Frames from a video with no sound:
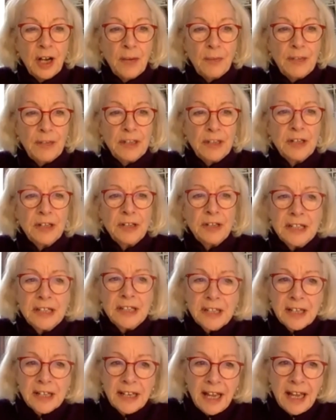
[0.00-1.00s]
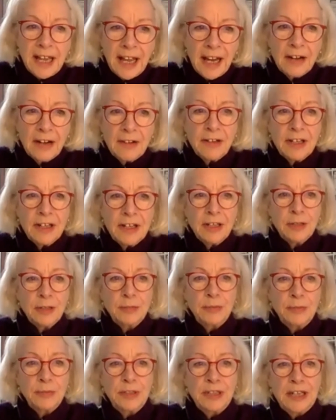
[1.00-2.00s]
including caring
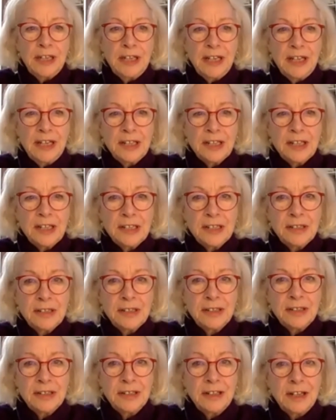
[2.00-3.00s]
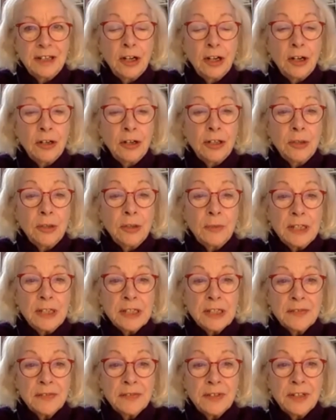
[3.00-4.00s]
communication, including
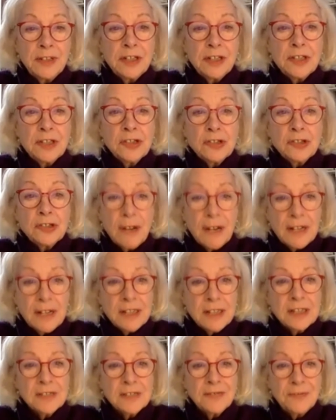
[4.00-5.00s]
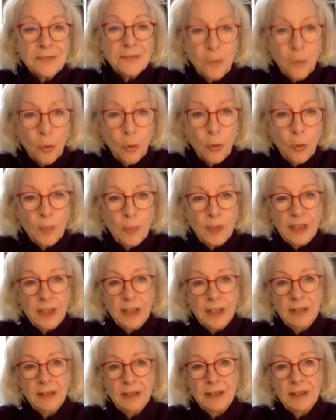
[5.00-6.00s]
ways of
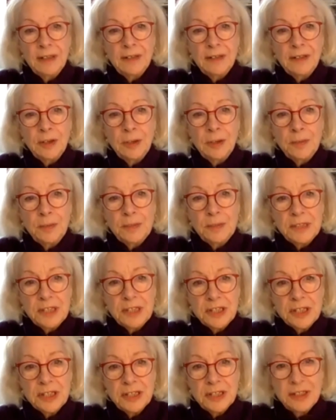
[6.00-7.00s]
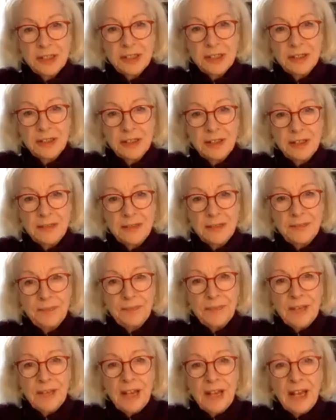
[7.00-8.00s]
transforming the opposition
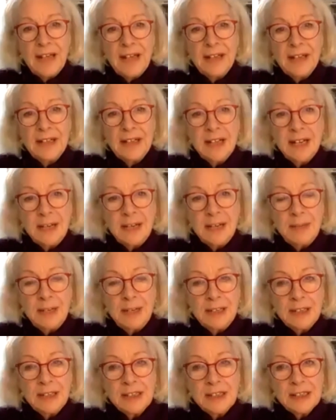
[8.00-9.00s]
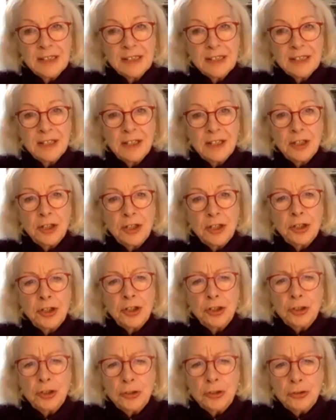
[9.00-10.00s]
and enabling this
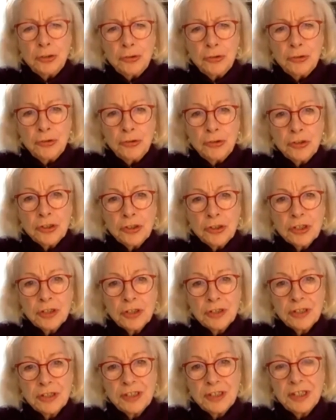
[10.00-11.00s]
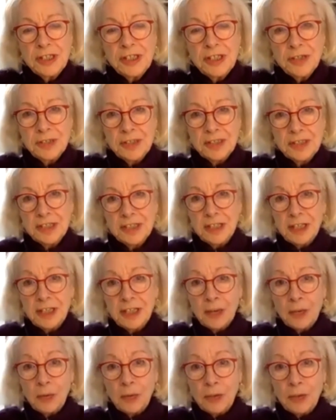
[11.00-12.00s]
huge constituency
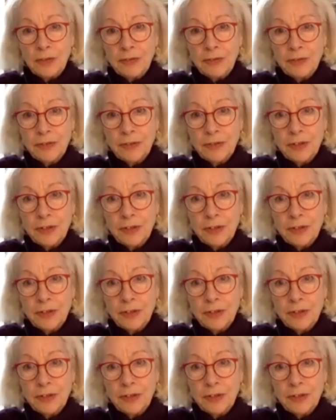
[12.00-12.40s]
that we've